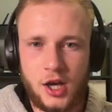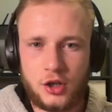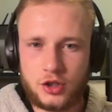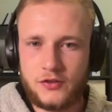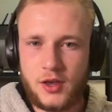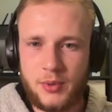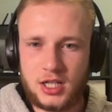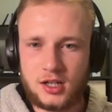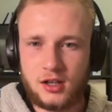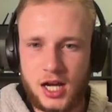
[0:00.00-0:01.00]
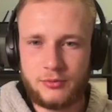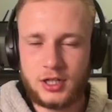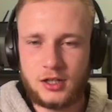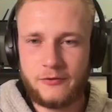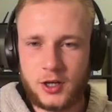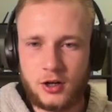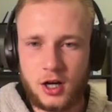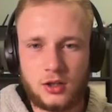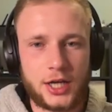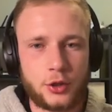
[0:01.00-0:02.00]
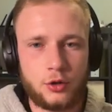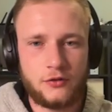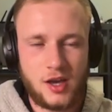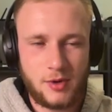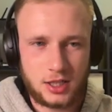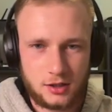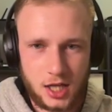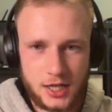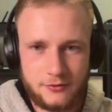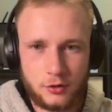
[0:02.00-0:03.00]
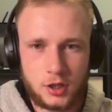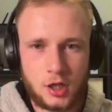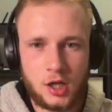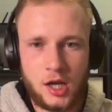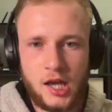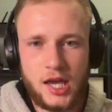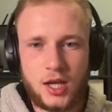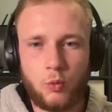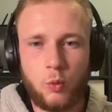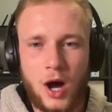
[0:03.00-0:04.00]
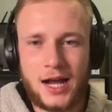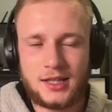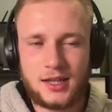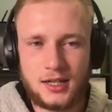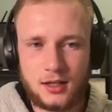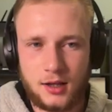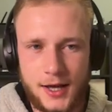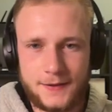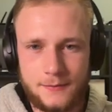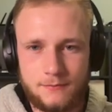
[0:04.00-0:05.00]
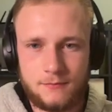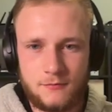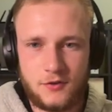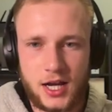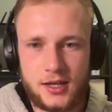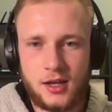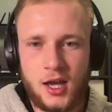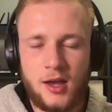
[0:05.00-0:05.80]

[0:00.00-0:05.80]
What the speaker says: So if they've been declined, we need to figure out like who have they been declined for and why did they decline them, right?